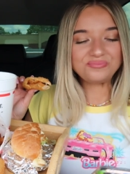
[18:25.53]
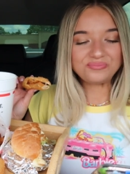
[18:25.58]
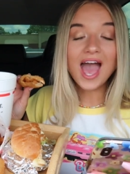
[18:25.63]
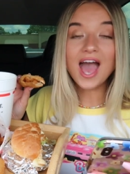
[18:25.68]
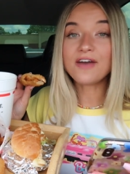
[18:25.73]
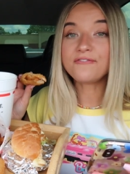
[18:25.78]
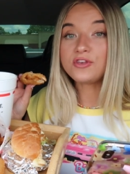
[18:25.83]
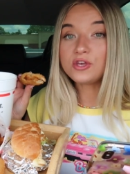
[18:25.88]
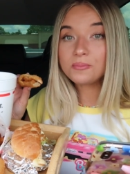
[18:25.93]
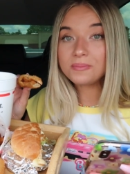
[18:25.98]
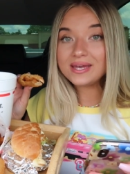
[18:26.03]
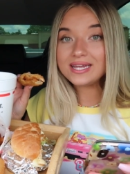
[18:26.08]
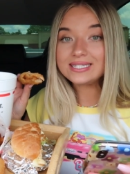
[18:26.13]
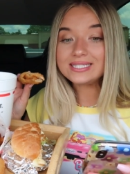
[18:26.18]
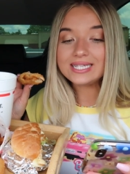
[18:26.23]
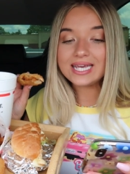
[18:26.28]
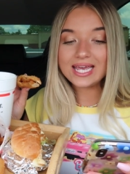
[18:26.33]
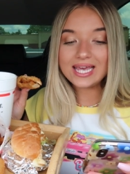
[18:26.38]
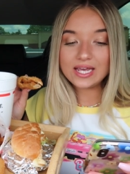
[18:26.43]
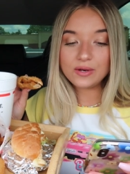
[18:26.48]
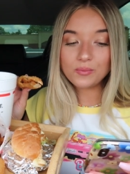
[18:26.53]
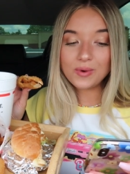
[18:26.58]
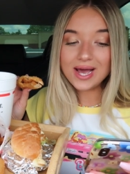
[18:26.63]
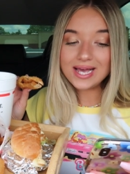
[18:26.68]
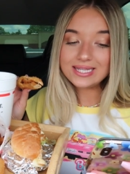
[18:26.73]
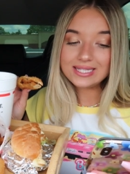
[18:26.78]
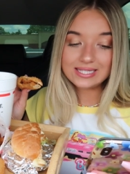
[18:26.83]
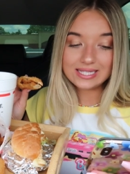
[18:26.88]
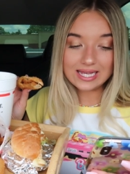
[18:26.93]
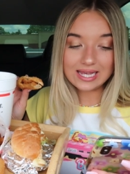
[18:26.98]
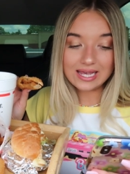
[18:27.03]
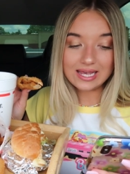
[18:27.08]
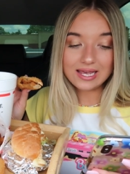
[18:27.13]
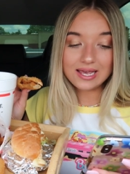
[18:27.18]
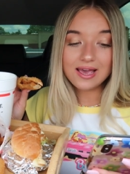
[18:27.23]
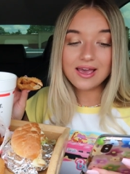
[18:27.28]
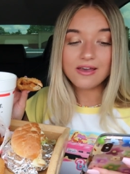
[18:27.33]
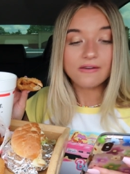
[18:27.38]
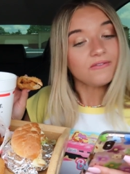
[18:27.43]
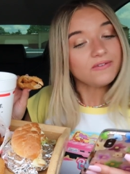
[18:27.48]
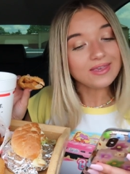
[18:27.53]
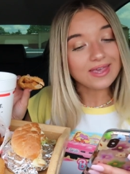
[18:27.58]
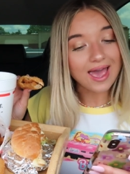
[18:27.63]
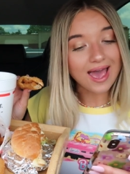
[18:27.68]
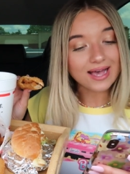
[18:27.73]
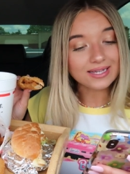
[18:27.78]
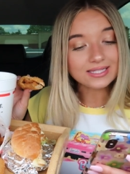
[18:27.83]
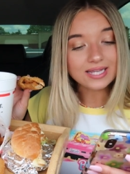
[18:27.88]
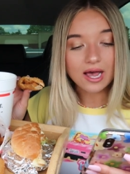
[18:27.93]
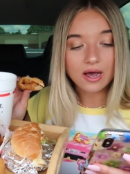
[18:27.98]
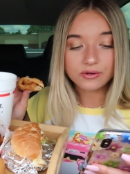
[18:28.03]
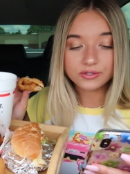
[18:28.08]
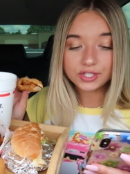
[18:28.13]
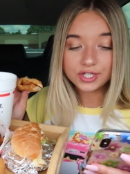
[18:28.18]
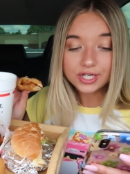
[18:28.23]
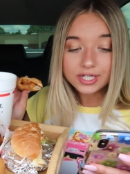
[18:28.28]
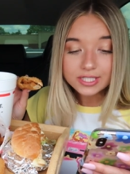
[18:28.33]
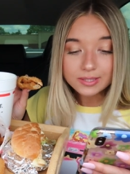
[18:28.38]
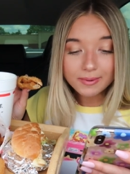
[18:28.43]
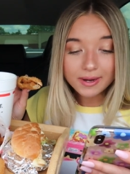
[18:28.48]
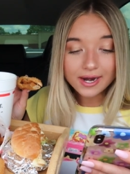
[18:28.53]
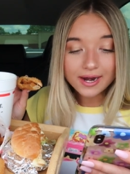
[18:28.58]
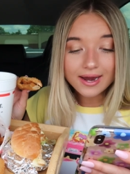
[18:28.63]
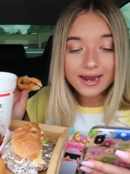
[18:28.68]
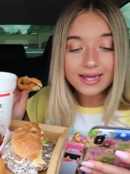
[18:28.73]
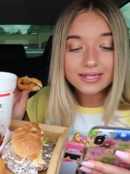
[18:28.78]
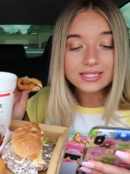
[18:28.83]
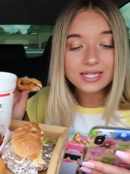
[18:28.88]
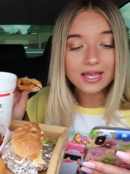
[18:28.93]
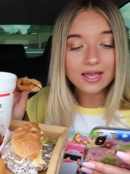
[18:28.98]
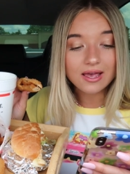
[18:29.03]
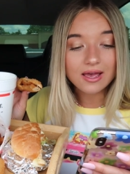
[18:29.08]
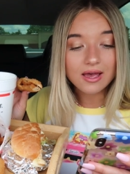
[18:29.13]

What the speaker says: Have you been to NYC? If yes, how was your experience?